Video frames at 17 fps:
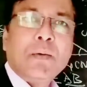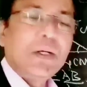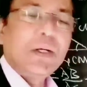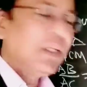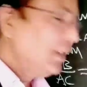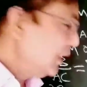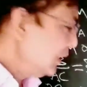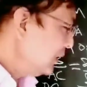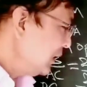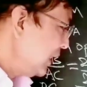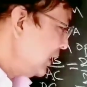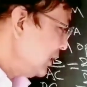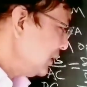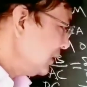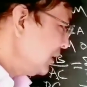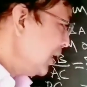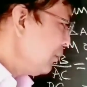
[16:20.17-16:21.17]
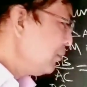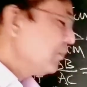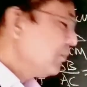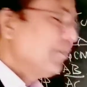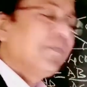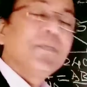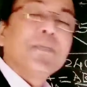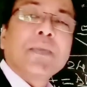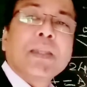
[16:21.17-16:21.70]
What is the second step?
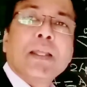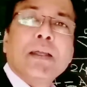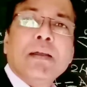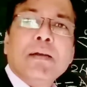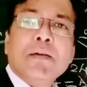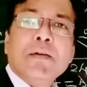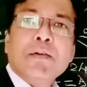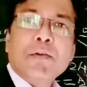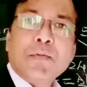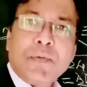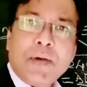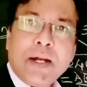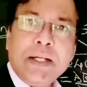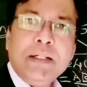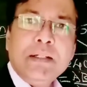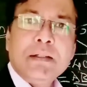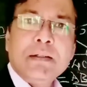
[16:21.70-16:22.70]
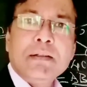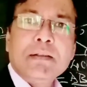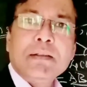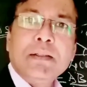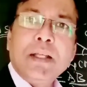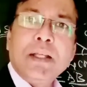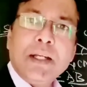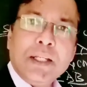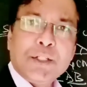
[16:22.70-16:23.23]
To find
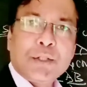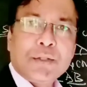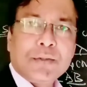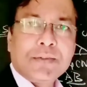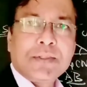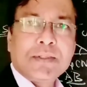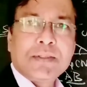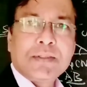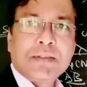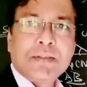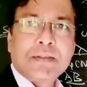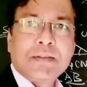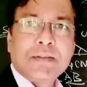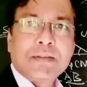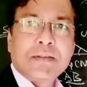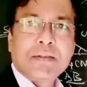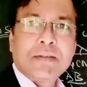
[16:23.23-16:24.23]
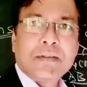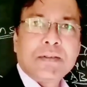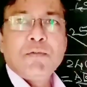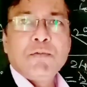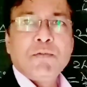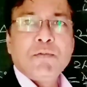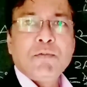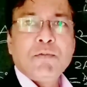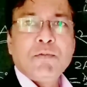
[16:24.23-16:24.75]
the ratios.
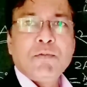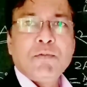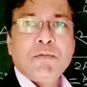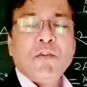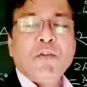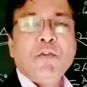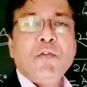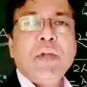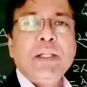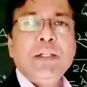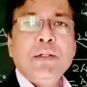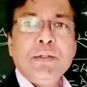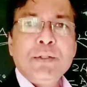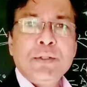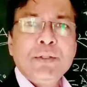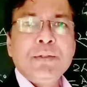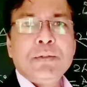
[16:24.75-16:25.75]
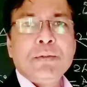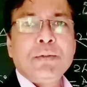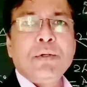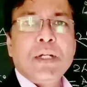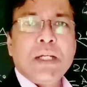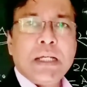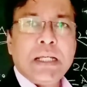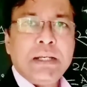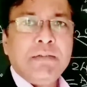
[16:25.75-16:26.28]
Next time when you
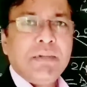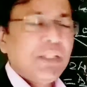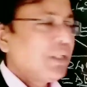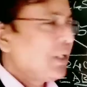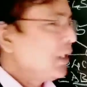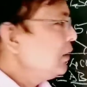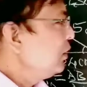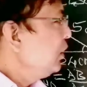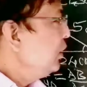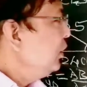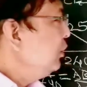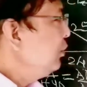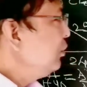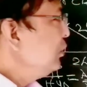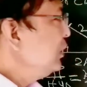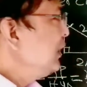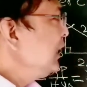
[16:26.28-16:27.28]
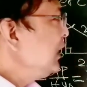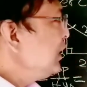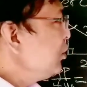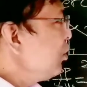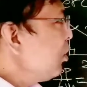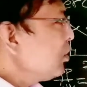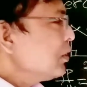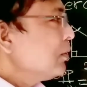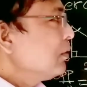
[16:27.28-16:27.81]
do revision, you
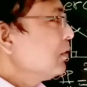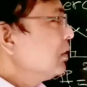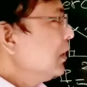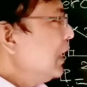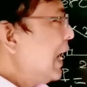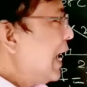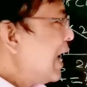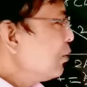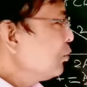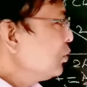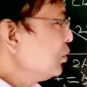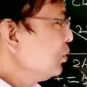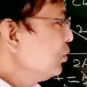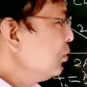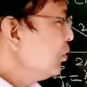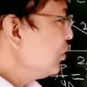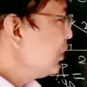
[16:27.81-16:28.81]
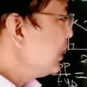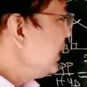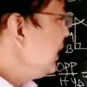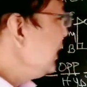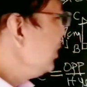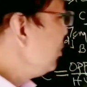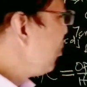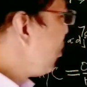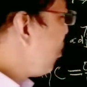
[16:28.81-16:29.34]
need not have to
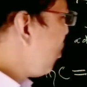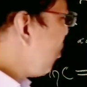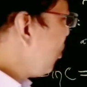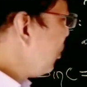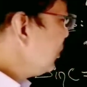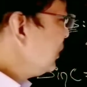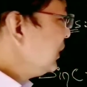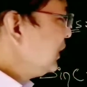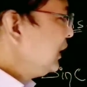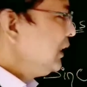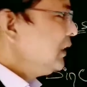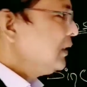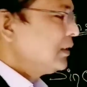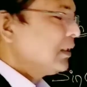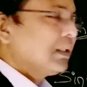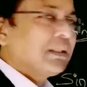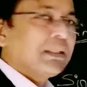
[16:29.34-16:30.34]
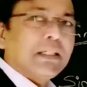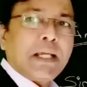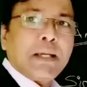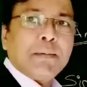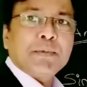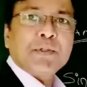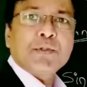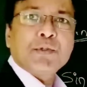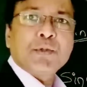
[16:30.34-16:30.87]
read all these
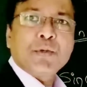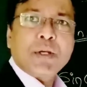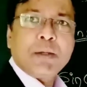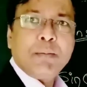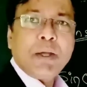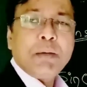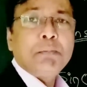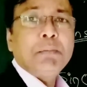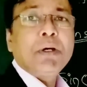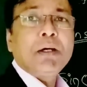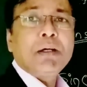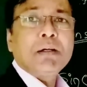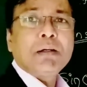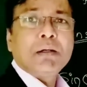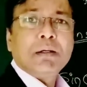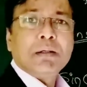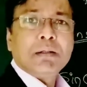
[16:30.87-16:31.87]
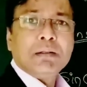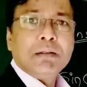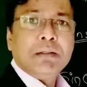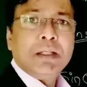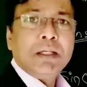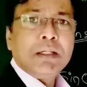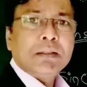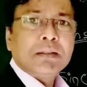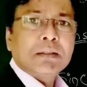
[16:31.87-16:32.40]
steps to remember
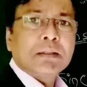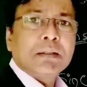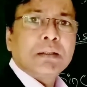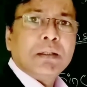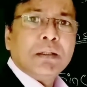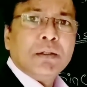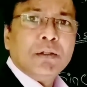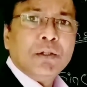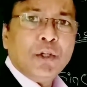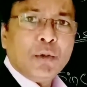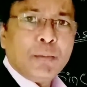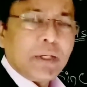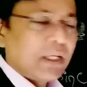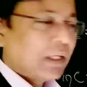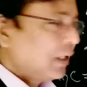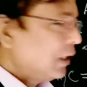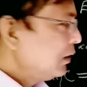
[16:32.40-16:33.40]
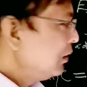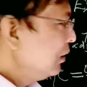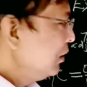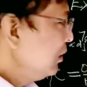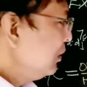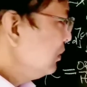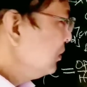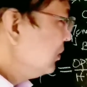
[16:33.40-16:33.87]
this numerical.